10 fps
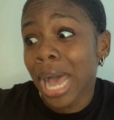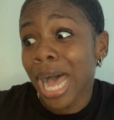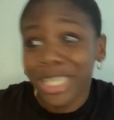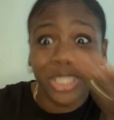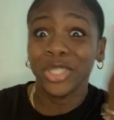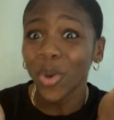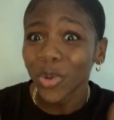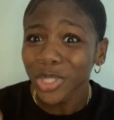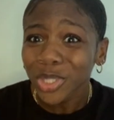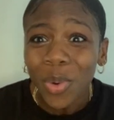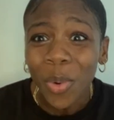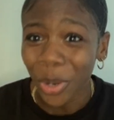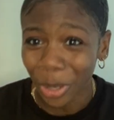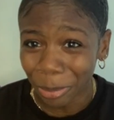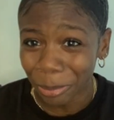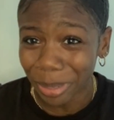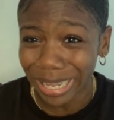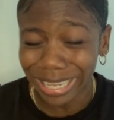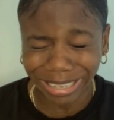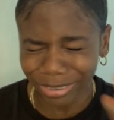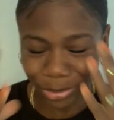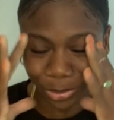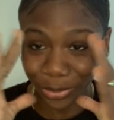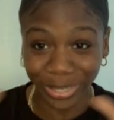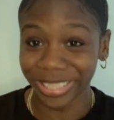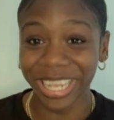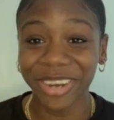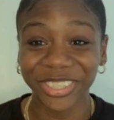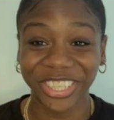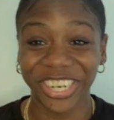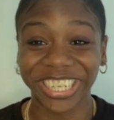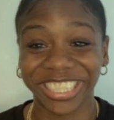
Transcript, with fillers: a snowstorm. Oh, that was crazy.